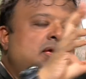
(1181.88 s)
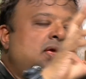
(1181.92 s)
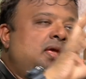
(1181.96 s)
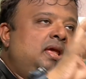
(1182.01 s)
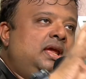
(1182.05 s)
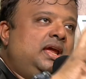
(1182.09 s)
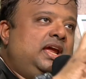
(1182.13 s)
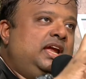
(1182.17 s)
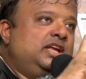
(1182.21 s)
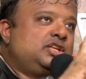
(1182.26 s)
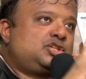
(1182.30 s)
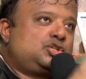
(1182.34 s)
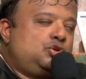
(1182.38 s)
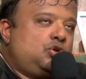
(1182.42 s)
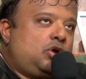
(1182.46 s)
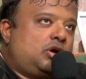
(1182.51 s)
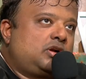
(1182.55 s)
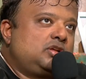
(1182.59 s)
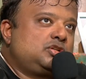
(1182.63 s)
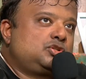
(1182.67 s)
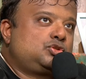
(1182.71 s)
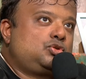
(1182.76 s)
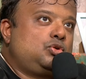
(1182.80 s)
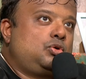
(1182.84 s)
it's not
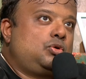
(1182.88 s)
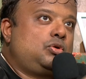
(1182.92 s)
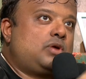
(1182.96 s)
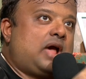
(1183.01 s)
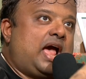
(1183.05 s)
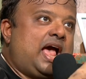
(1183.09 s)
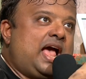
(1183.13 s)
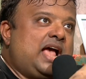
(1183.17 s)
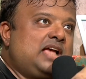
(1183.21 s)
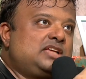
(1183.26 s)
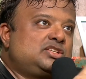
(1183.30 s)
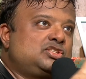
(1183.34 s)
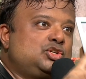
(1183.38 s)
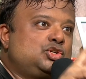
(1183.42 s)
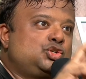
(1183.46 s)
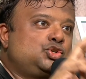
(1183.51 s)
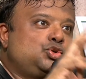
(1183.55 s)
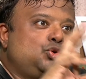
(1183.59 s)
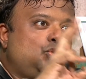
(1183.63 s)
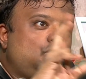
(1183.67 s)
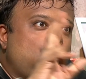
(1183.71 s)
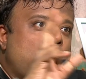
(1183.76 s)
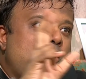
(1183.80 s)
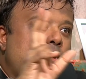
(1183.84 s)
as though as the
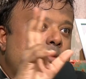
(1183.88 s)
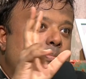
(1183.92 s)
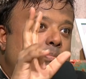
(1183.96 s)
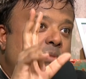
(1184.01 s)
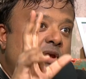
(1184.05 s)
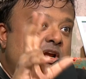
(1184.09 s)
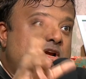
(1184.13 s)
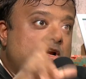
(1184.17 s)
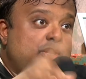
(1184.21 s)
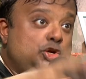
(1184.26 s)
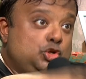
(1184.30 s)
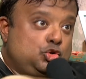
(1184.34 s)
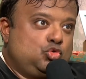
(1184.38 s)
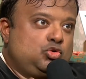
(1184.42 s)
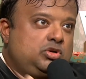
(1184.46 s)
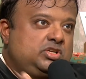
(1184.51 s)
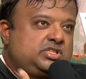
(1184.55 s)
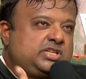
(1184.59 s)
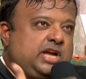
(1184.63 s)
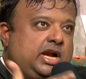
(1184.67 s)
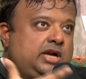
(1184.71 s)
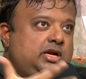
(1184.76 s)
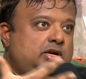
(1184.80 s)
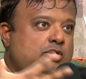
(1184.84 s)
show got bigger, you
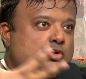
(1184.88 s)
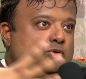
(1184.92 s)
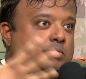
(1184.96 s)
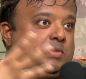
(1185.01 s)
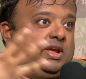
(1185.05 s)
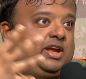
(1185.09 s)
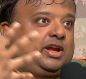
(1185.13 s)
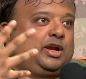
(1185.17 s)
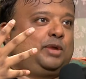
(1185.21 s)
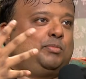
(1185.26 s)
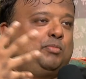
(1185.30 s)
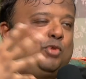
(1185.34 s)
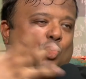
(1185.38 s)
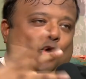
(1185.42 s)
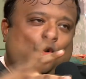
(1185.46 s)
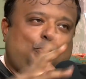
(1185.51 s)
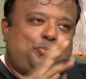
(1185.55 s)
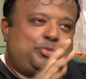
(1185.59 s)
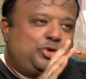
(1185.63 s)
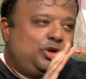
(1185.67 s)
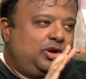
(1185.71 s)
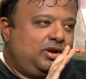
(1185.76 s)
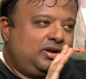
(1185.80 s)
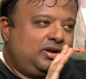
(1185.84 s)
decided to make it more opulent.